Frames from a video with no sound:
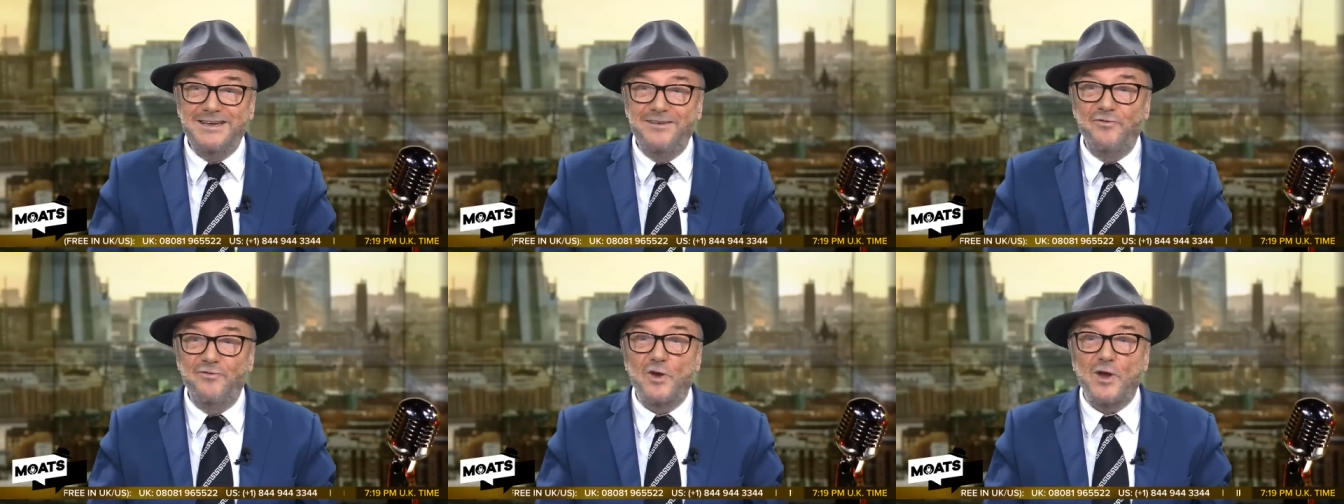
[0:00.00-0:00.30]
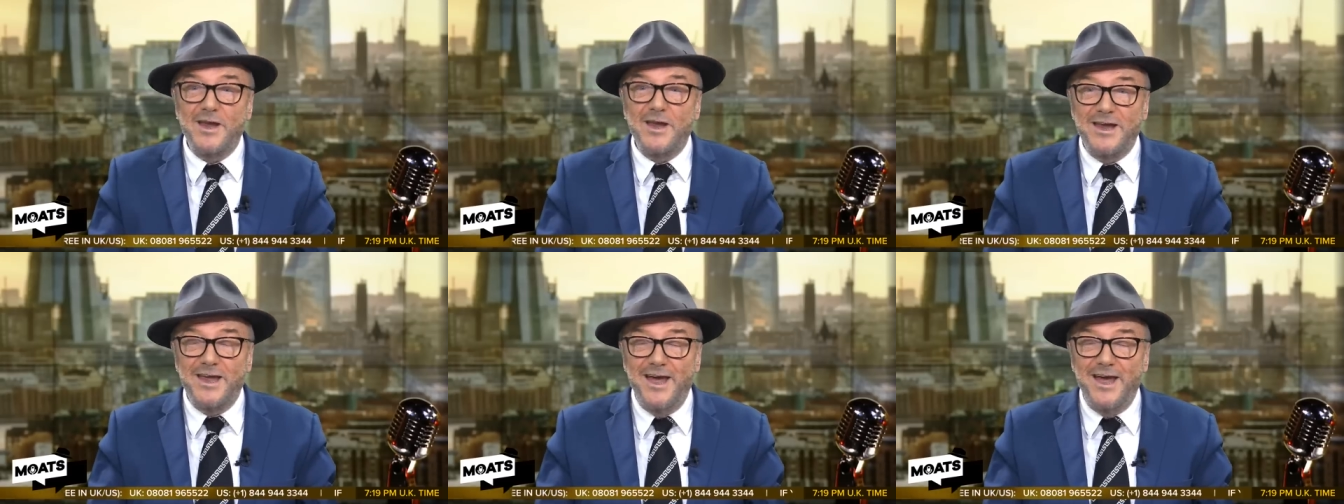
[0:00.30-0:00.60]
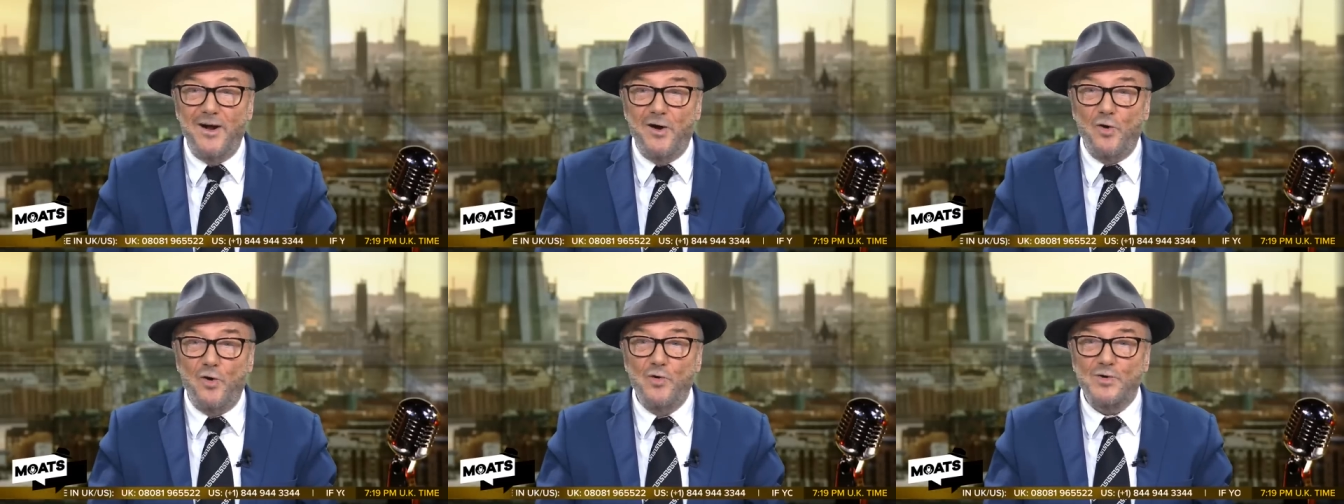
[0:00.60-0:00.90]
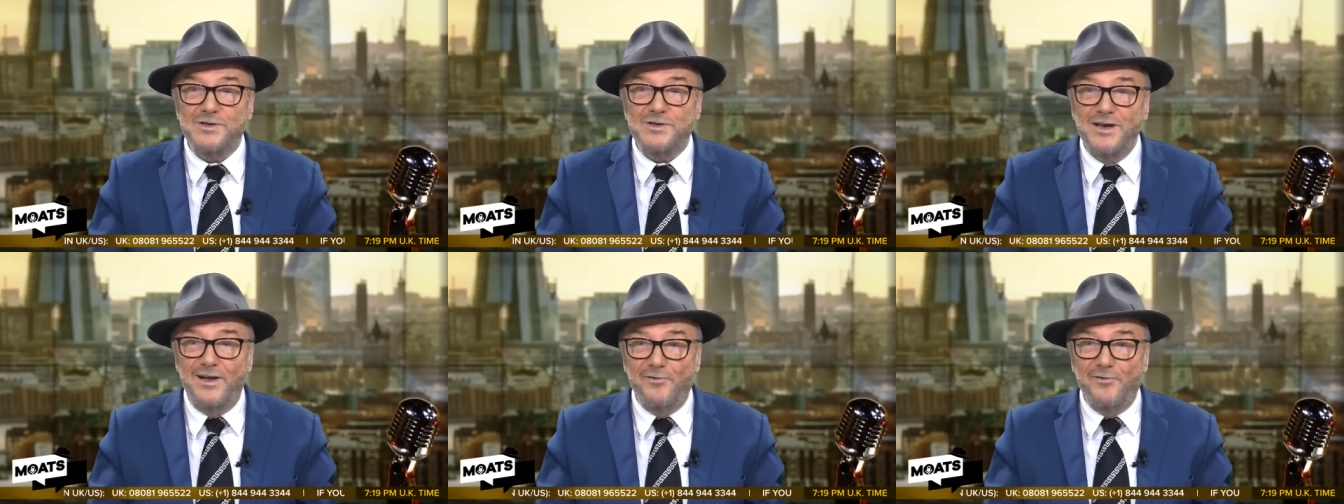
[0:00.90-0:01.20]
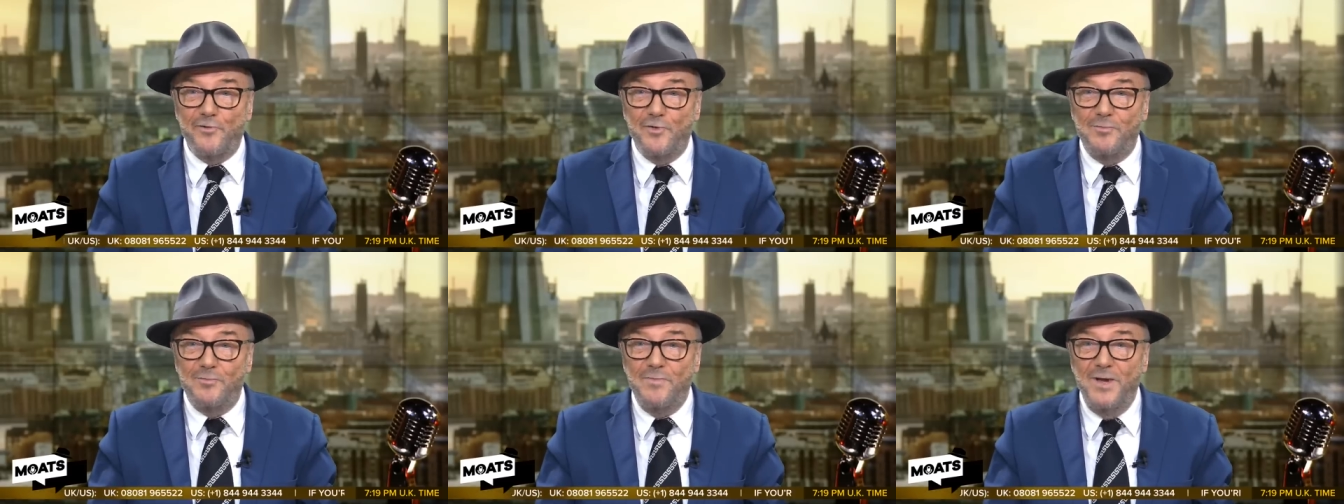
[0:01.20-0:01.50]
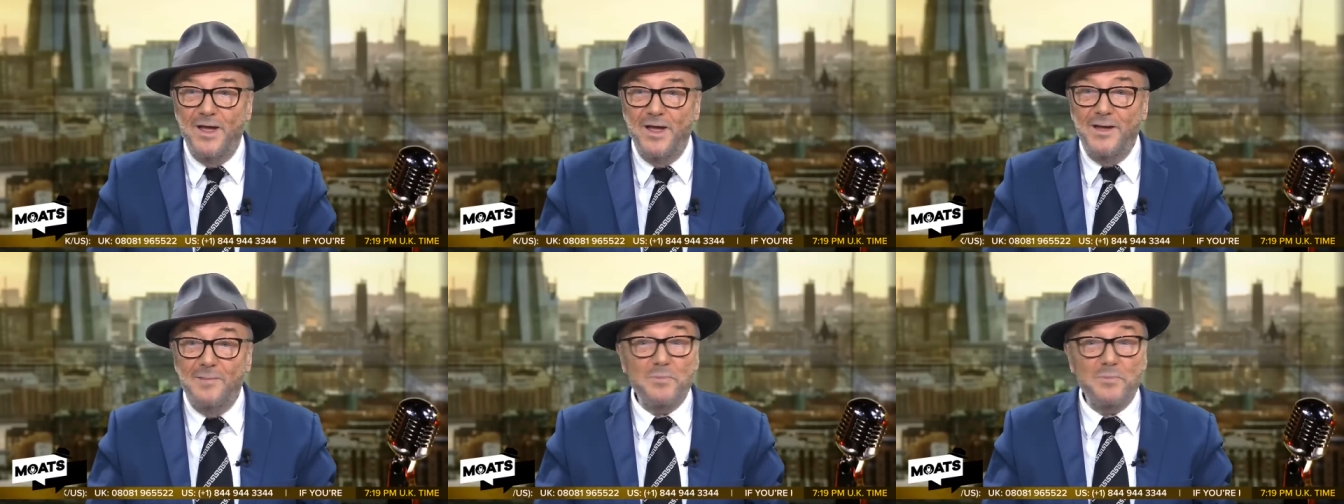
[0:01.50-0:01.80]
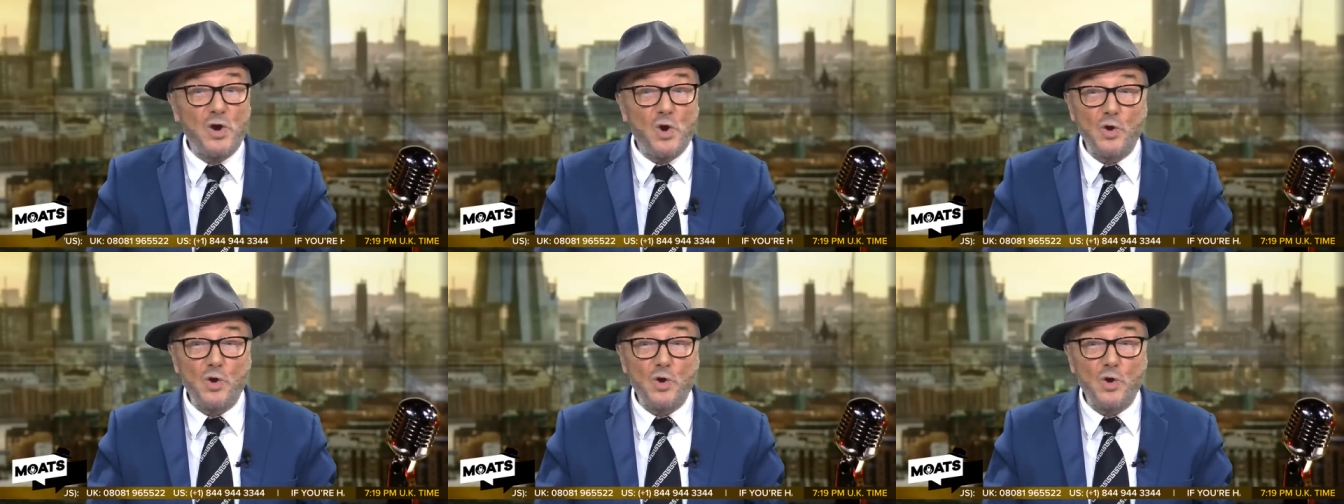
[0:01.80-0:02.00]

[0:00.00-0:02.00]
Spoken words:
See if you can get a hotel room,